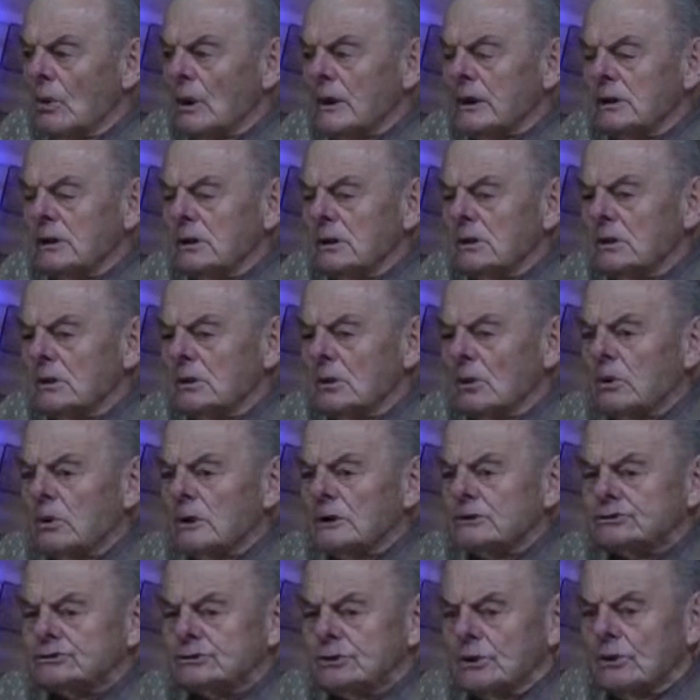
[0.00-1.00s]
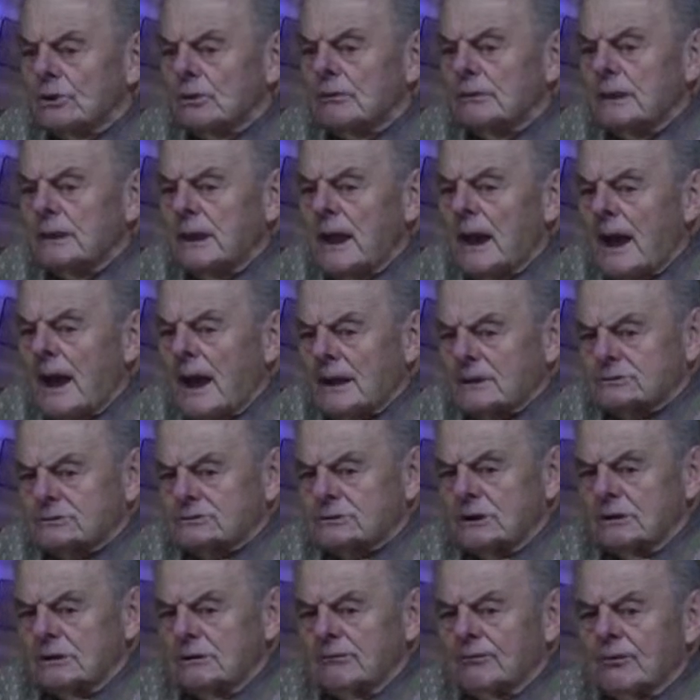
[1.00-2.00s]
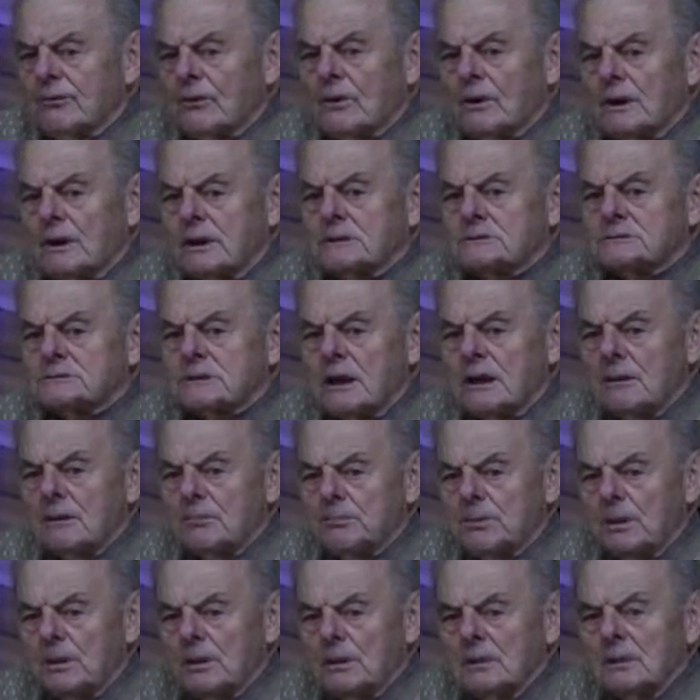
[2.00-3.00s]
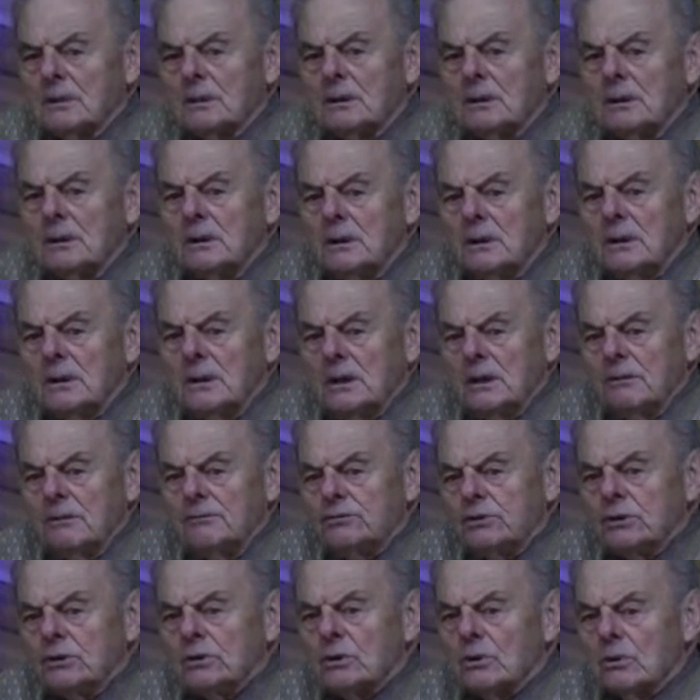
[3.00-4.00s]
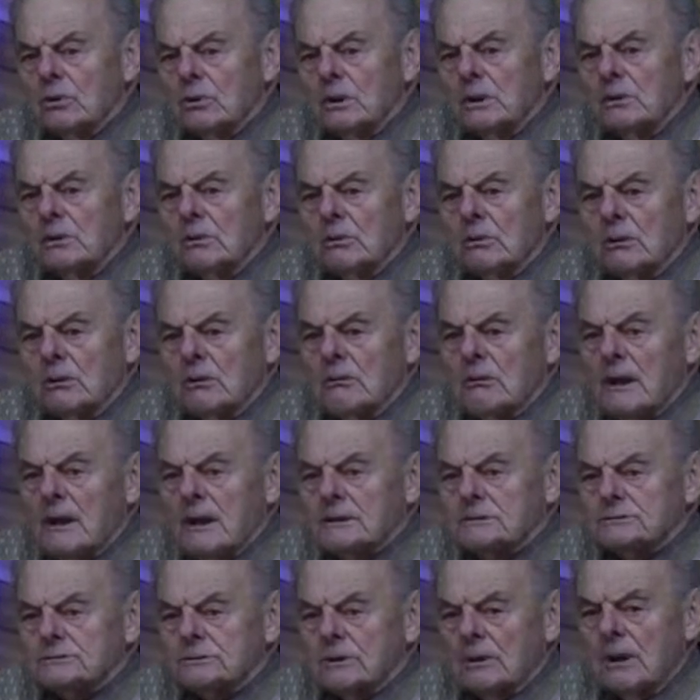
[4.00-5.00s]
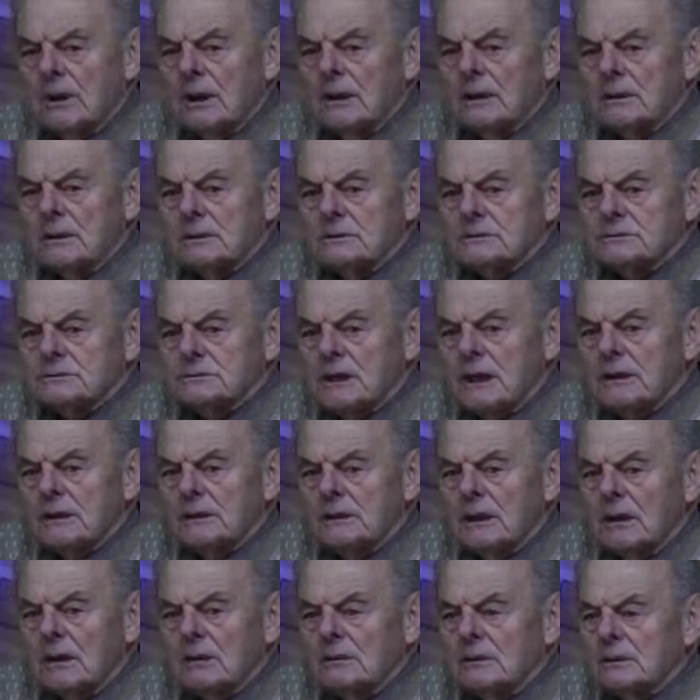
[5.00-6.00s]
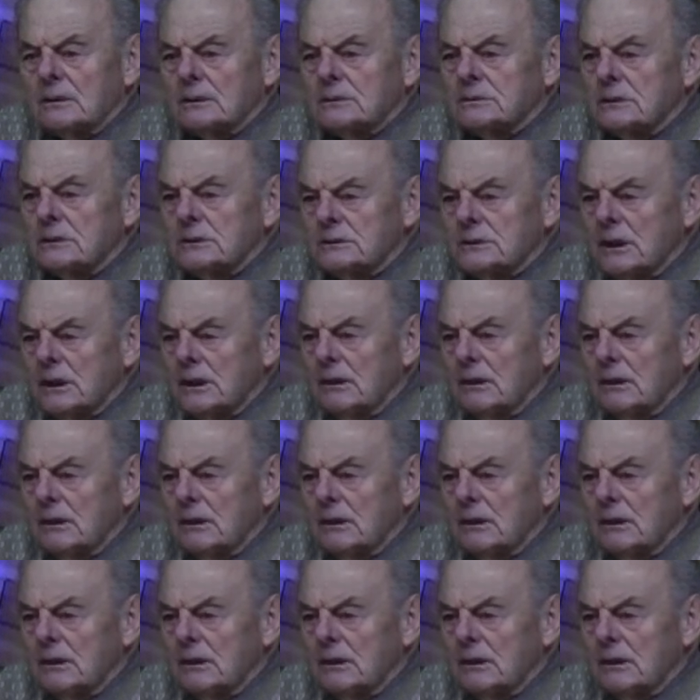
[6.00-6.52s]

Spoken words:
What's your reaction, for example, if you go into a restaurant and sit down at the